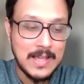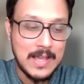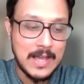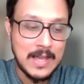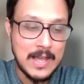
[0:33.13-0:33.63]

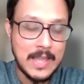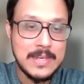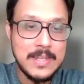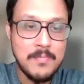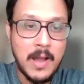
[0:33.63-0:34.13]
I
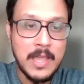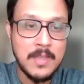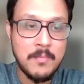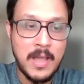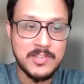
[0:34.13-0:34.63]
did
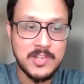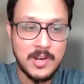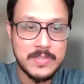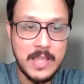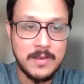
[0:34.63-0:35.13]
my
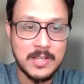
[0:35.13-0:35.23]
bachelor's and